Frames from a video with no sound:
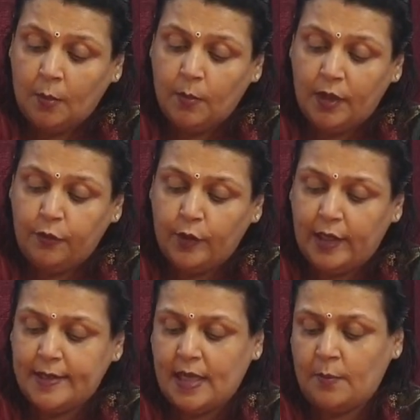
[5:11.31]
But for
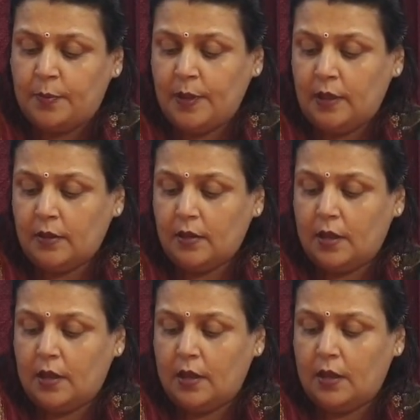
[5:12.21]
example,
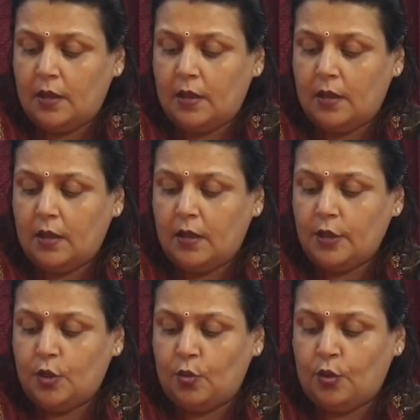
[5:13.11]

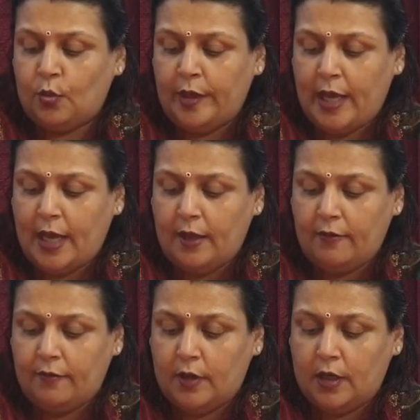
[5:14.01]
you don't have